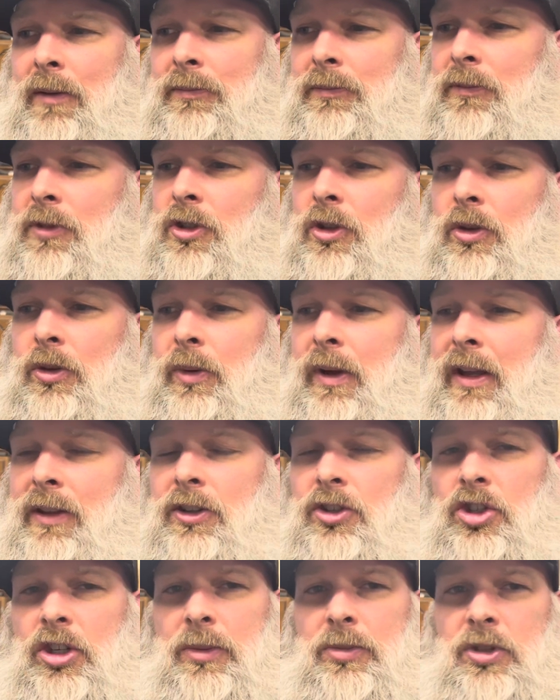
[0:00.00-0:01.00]
so we had
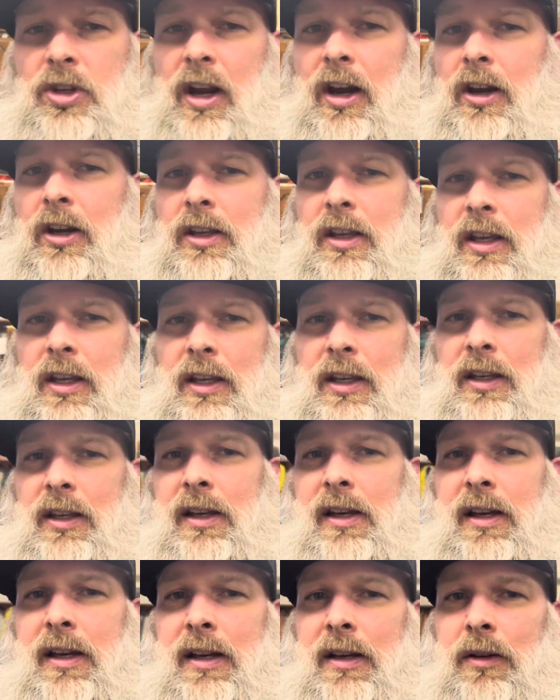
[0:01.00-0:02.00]
the Jeep
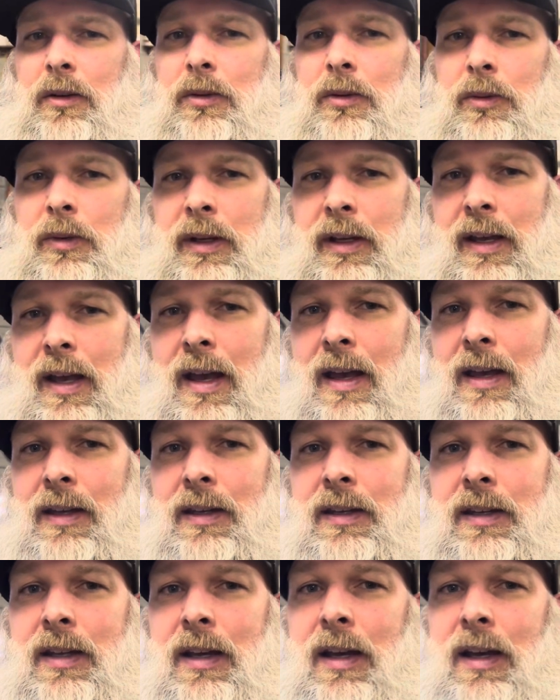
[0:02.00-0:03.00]
Cherokee. We
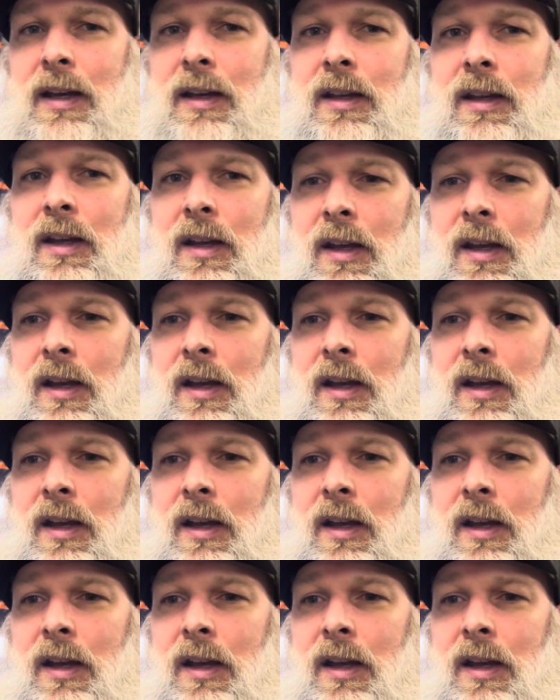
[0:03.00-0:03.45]
had a